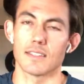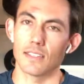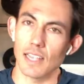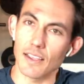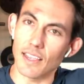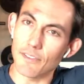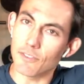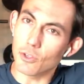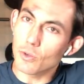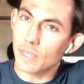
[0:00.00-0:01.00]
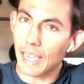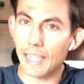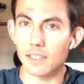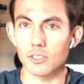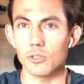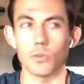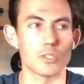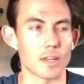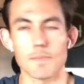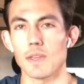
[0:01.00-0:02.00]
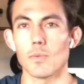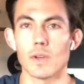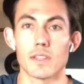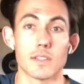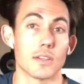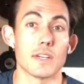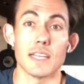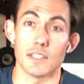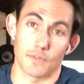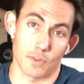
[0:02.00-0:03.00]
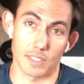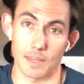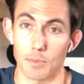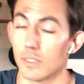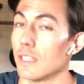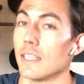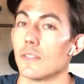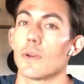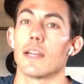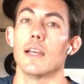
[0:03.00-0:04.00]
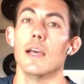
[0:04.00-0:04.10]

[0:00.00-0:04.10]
if you can't do something with your knees, for example, Denise, right?